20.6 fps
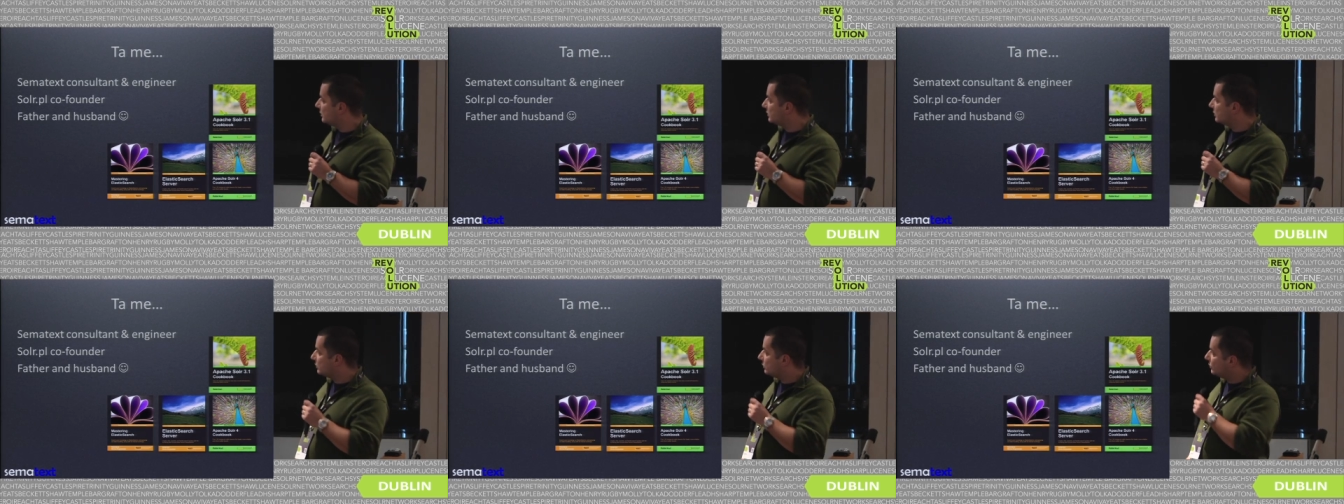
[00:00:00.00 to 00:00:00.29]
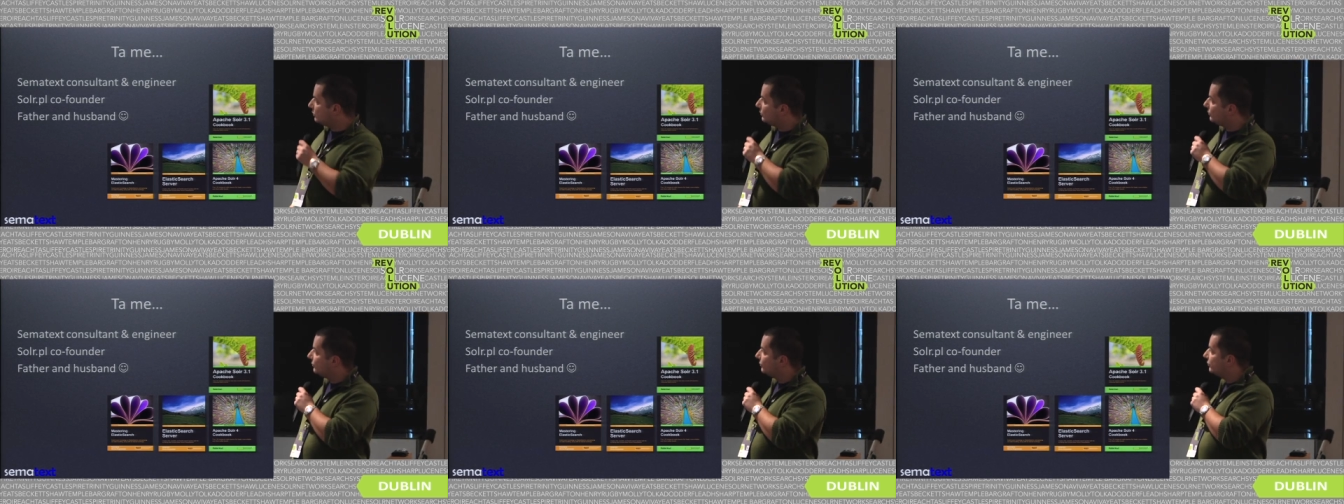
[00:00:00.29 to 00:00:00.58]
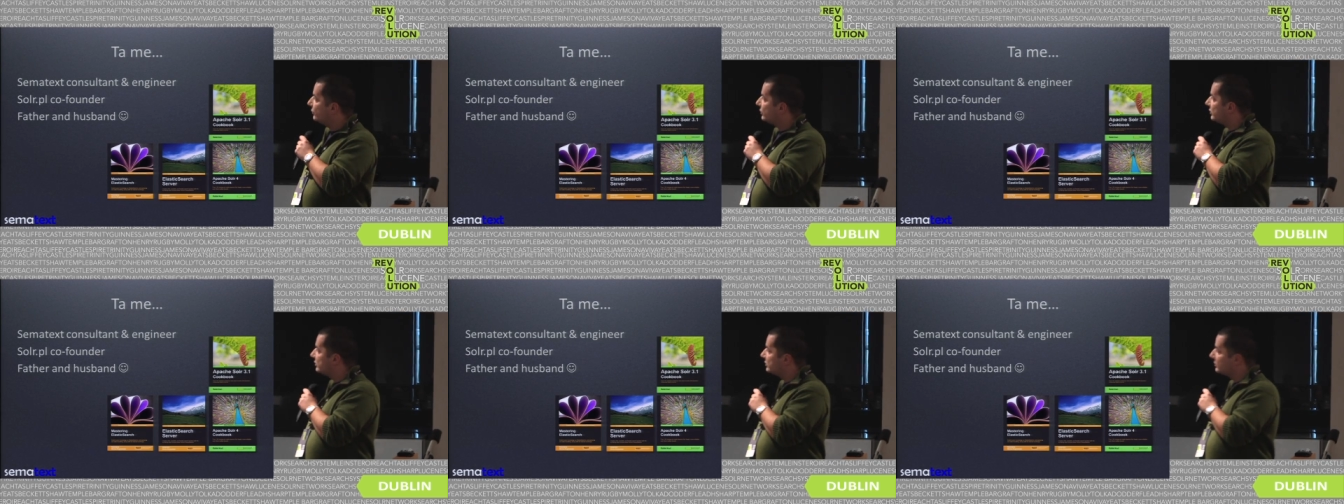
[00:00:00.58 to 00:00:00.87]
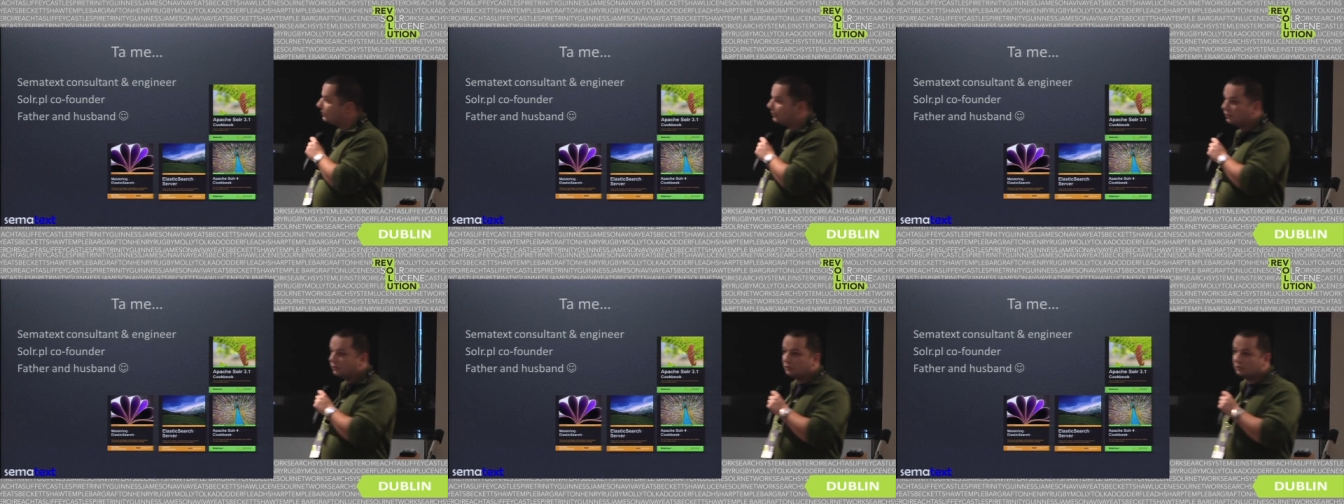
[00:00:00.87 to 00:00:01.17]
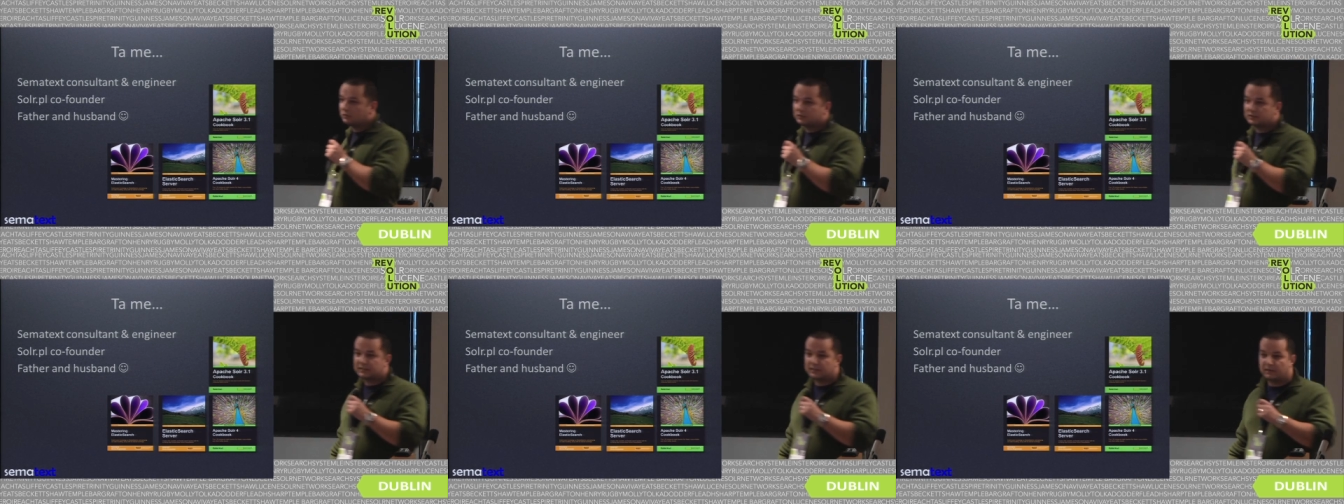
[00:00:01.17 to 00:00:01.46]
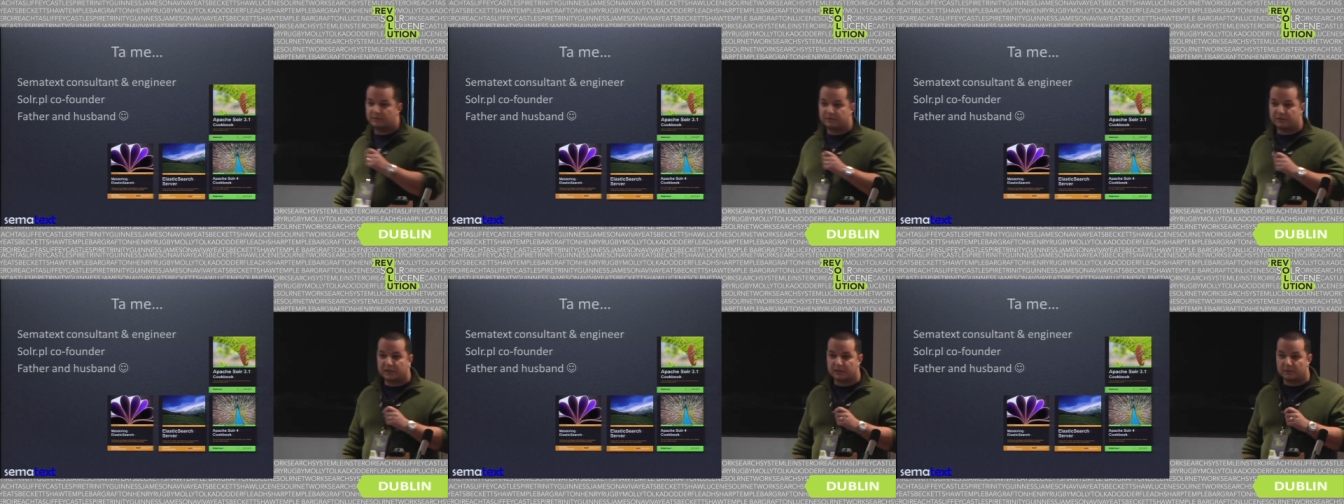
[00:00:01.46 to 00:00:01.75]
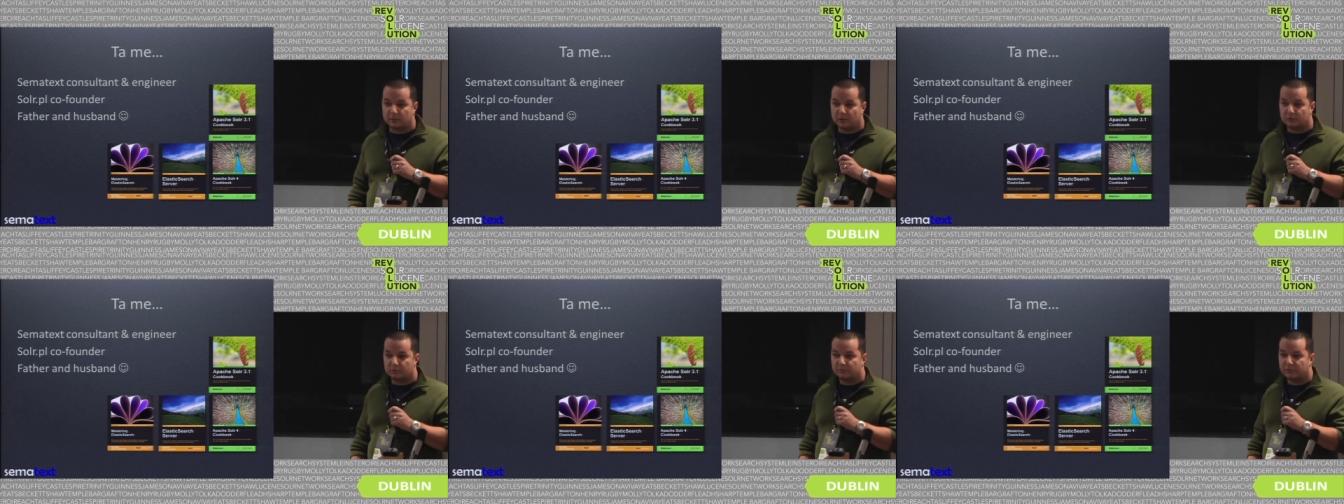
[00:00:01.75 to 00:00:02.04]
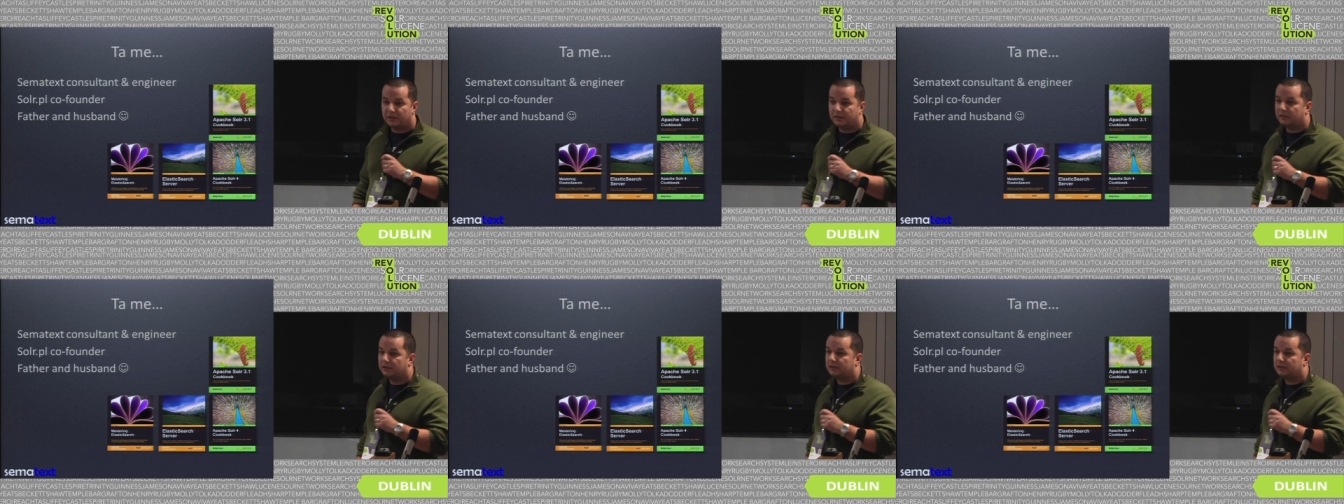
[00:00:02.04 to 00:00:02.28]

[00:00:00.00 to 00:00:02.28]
So first of all, something about me.